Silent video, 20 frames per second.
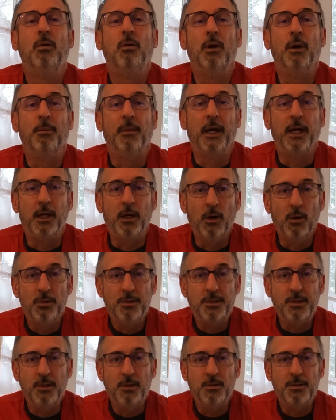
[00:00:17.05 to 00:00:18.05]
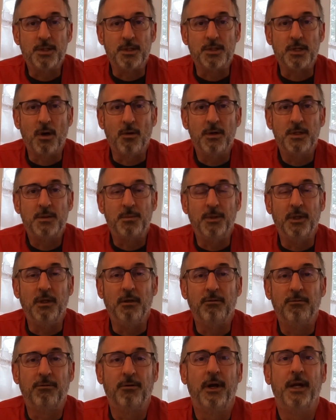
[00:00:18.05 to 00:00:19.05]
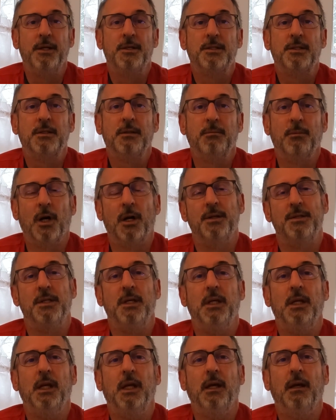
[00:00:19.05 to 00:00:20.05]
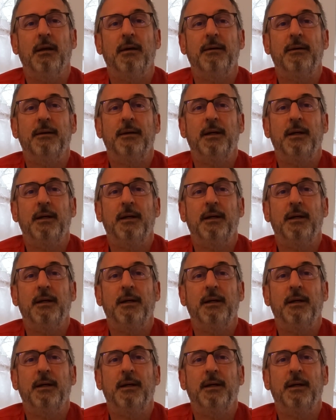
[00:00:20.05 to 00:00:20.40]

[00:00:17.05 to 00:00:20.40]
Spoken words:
One of my go-tos has always been the French Martini.